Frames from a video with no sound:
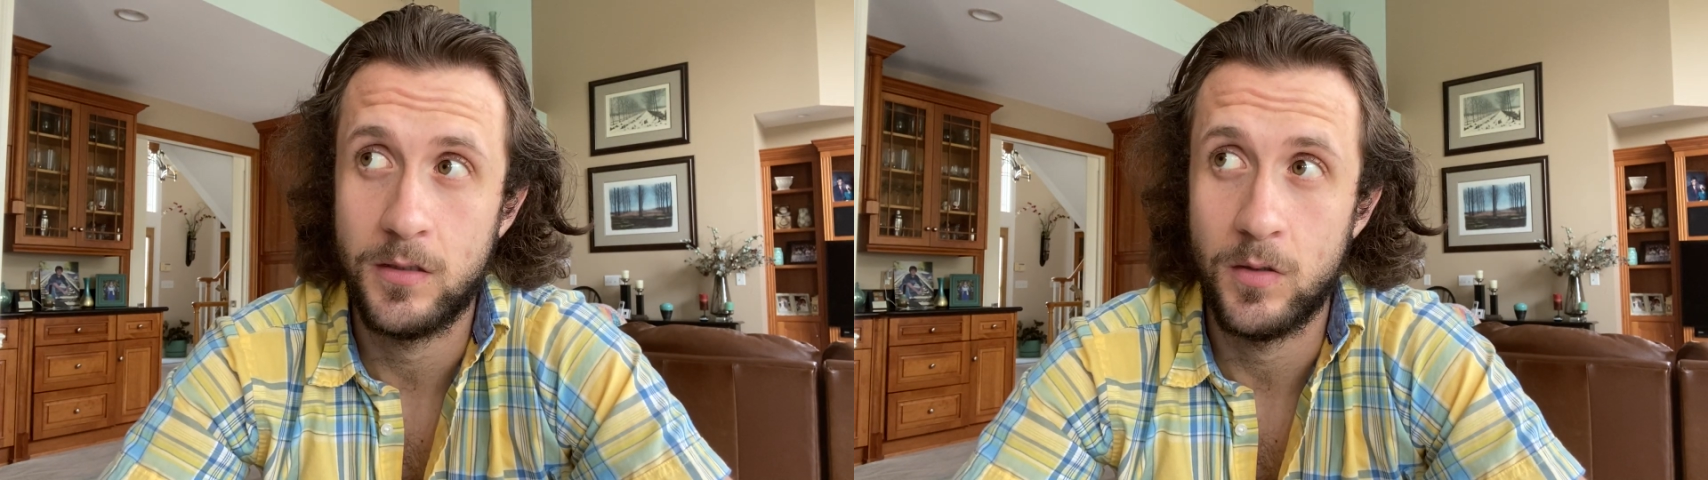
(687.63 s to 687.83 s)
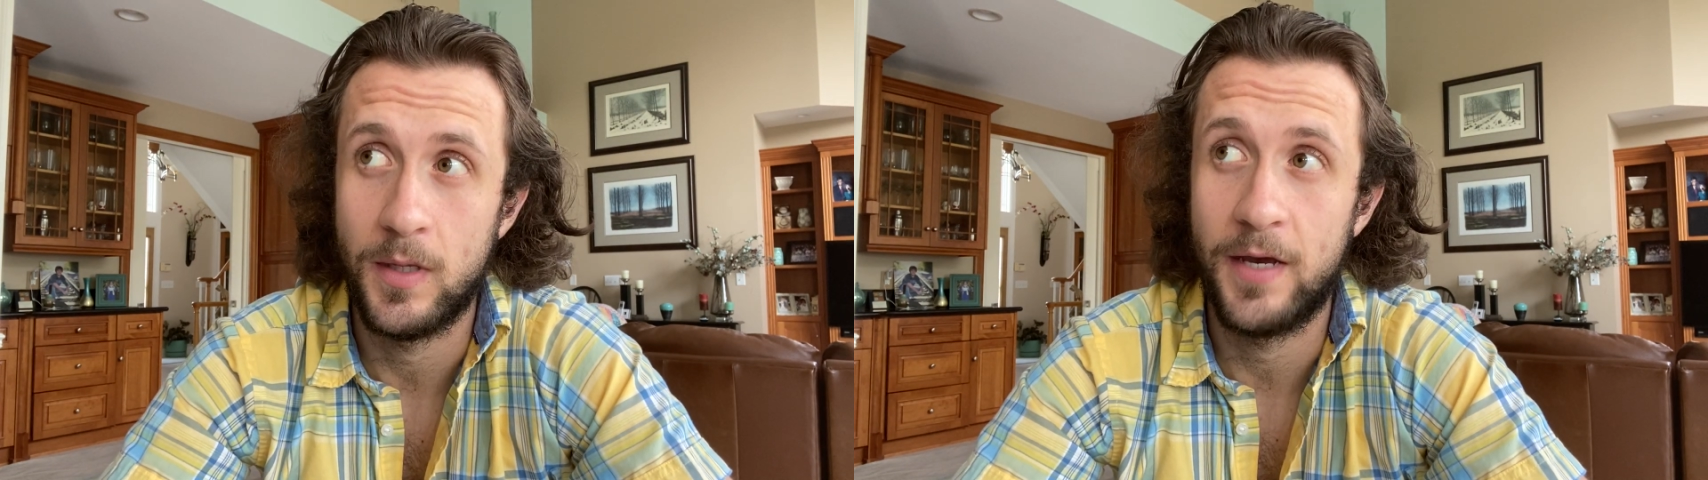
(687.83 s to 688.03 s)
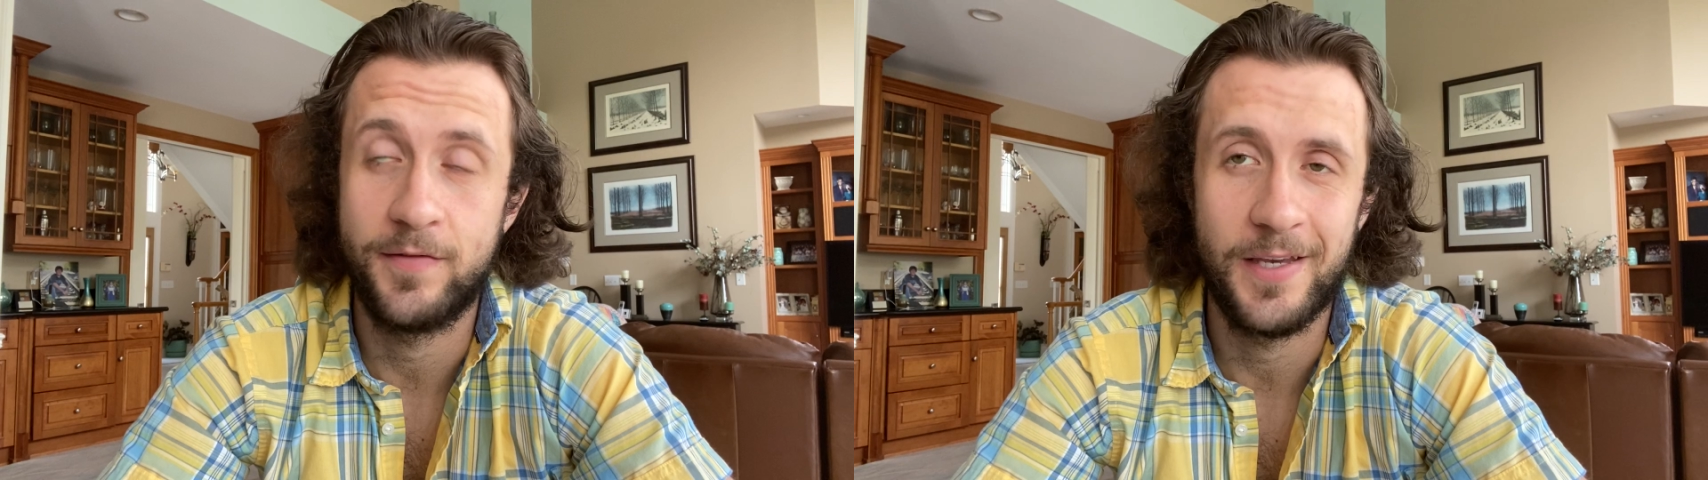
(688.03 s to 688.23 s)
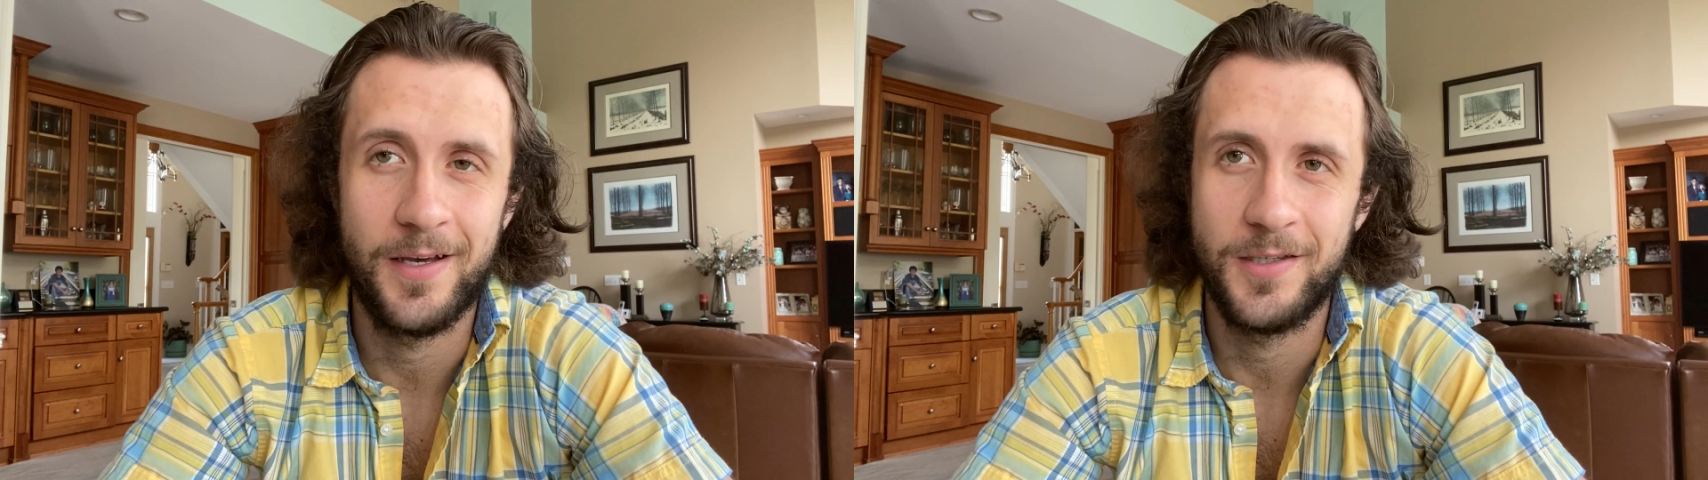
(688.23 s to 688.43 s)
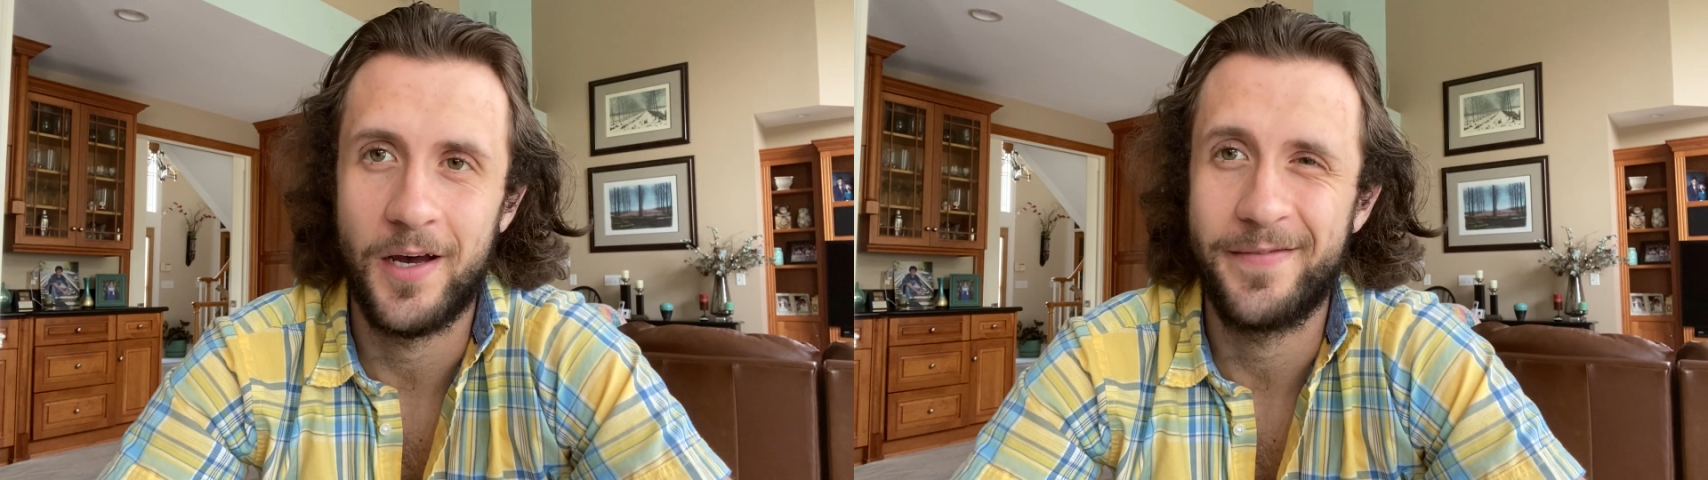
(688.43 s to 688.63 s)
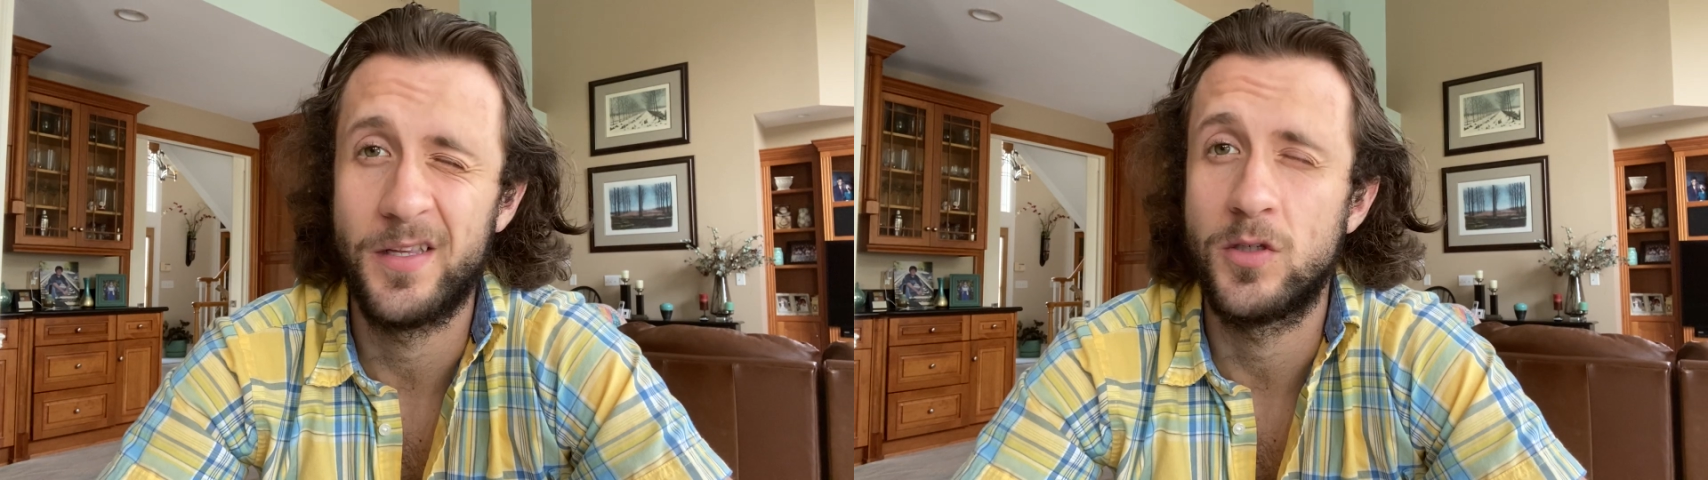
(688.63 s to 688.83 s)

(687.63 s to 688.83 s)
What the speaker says: So they have sales often,